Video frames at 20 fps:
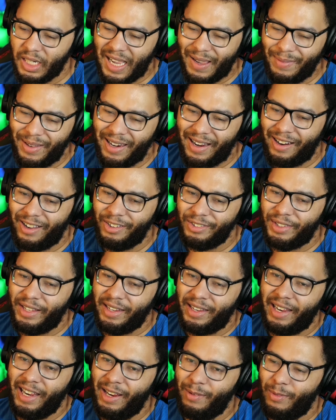I mean, I don't
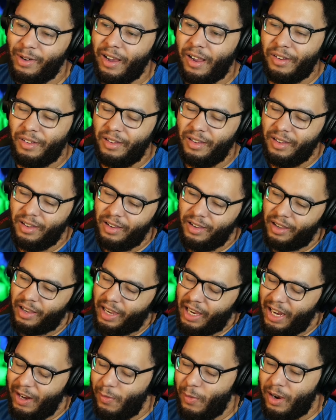think anyone
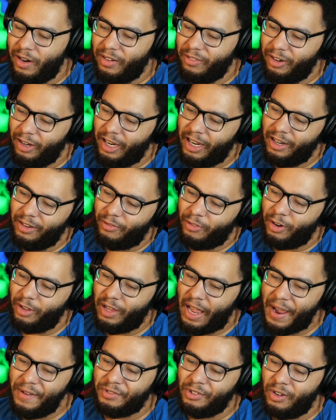anyone in real
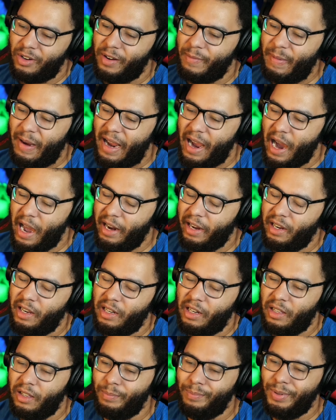life is gonna be hiding
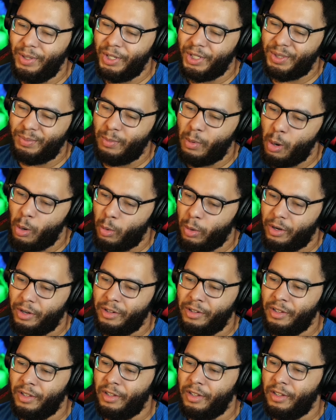in a push
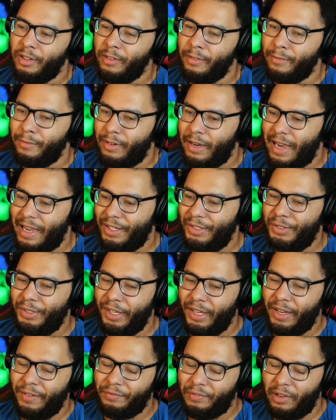mower hide and
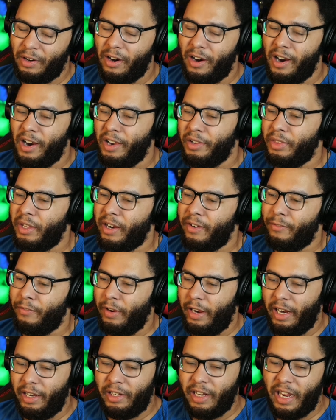seek. If they are, they're
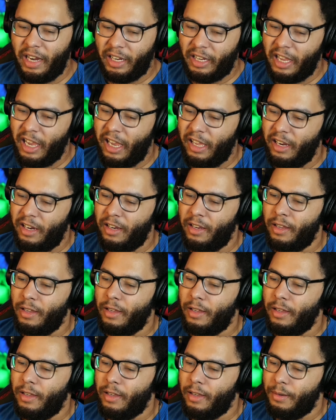very dedicated
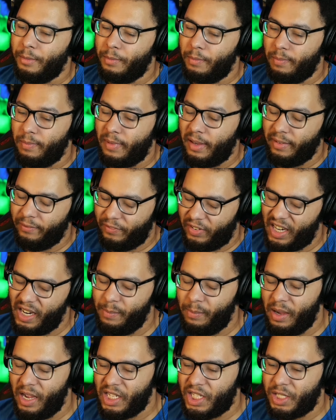and
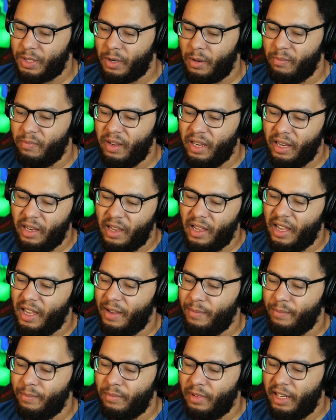very much gonna be
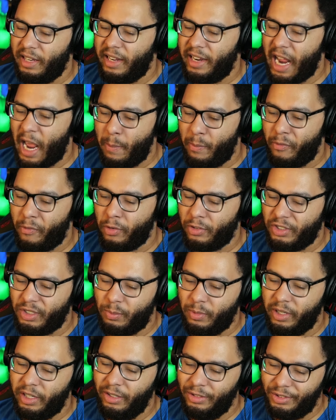uh, need to get out before
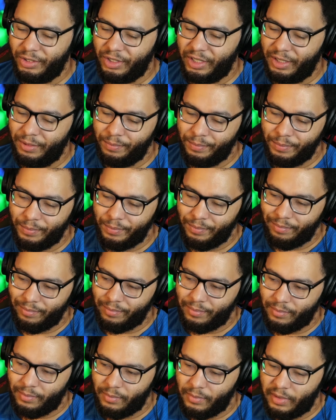someone uses it.
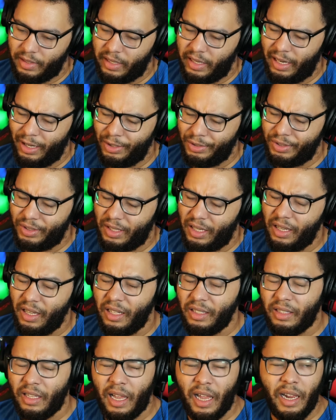Else,
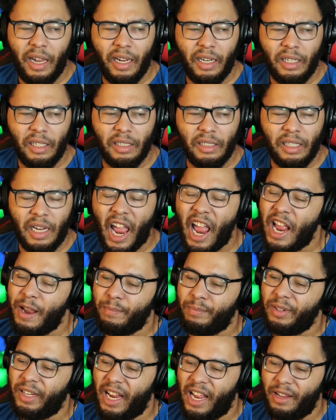uh, uh,
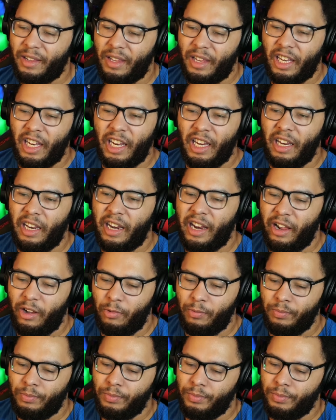yeah, yeah, they need to get out.